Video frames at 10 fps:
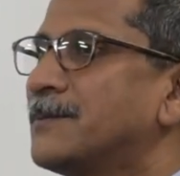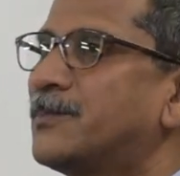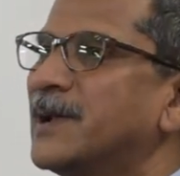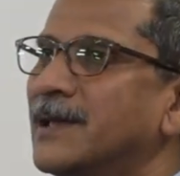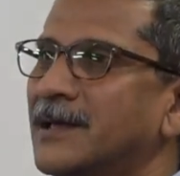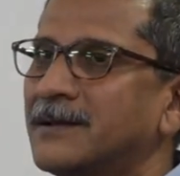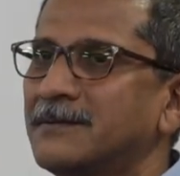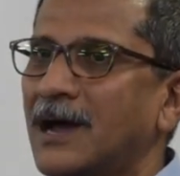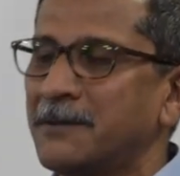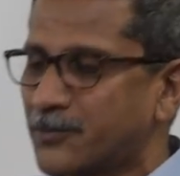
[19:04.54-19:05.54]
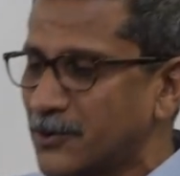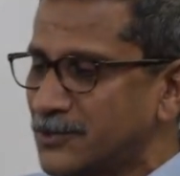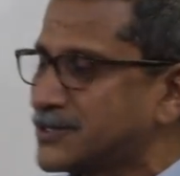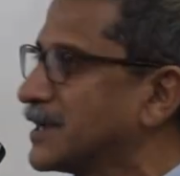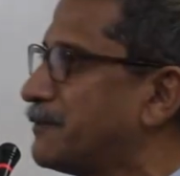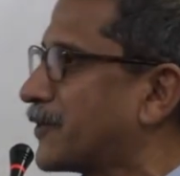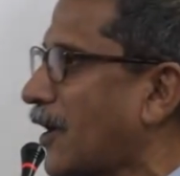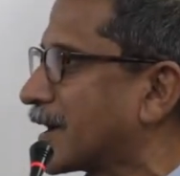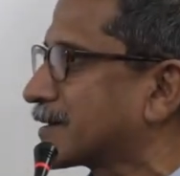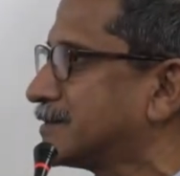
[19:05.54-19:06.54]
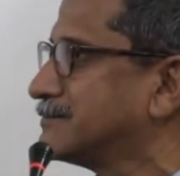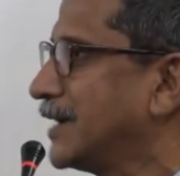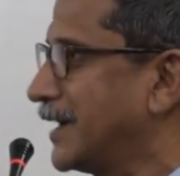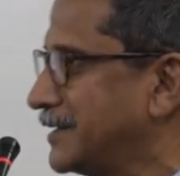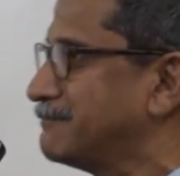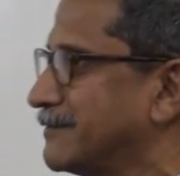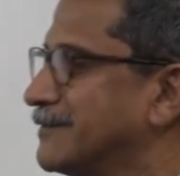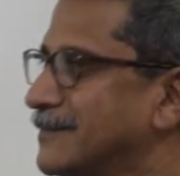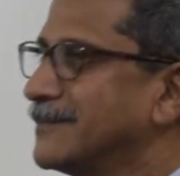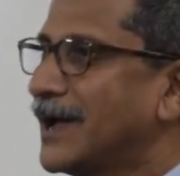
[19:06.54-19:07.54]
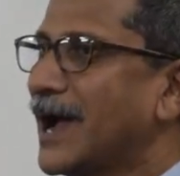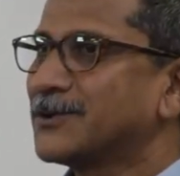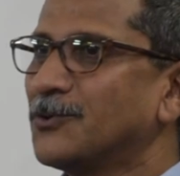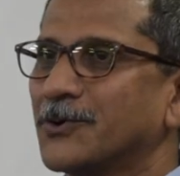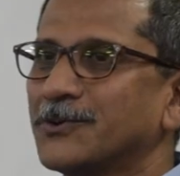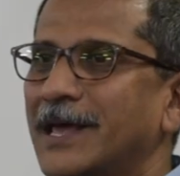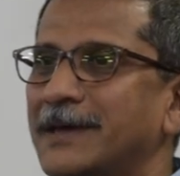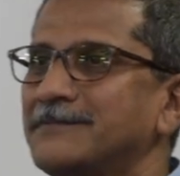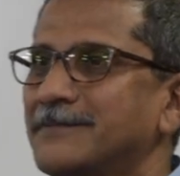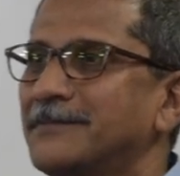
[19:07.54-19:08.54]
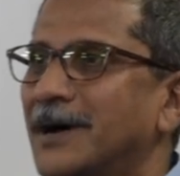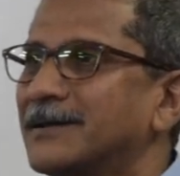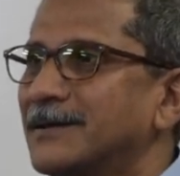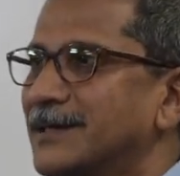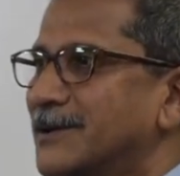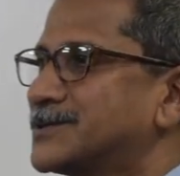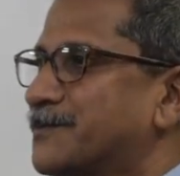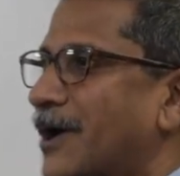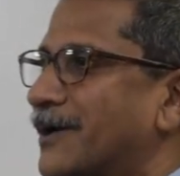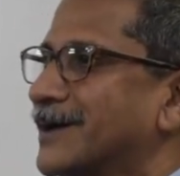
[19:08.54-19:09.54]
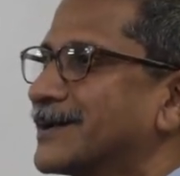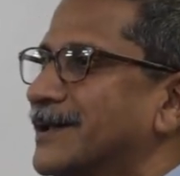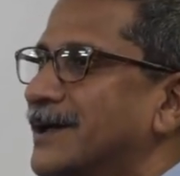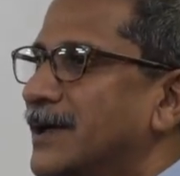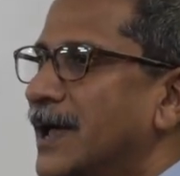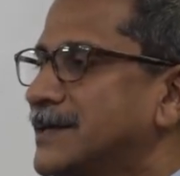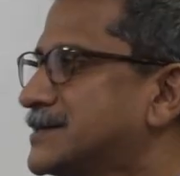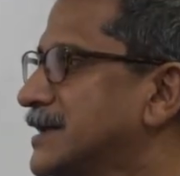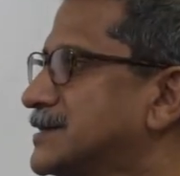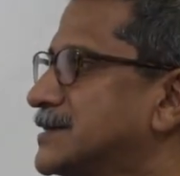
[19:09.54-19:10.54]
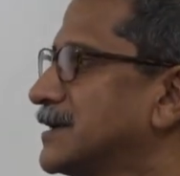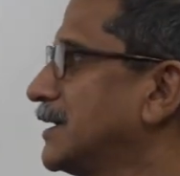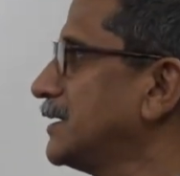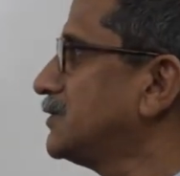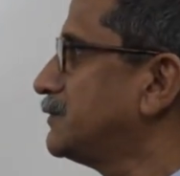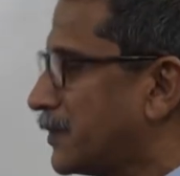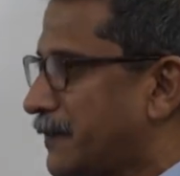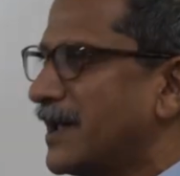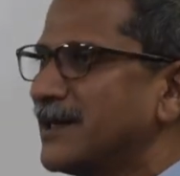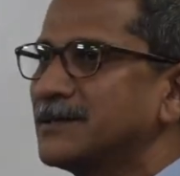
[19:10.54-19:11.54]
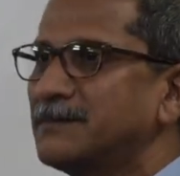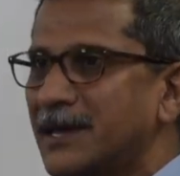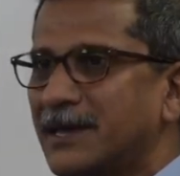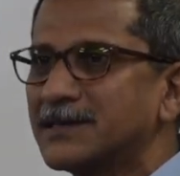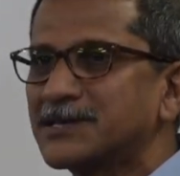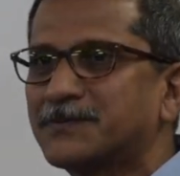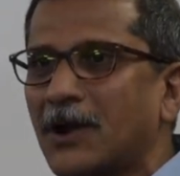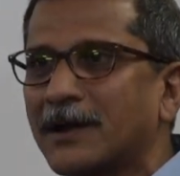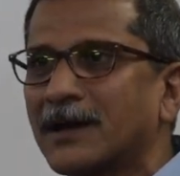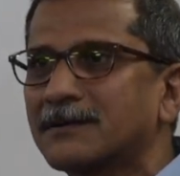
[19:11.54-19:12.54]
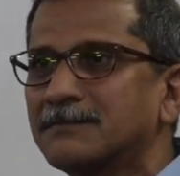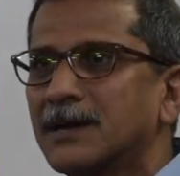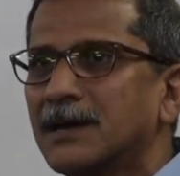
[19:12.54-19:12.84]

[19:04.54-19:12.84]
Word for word: I bring in, I'm producing a product. And he, I don't want to name, but there was a product he says, in preparing the making this product,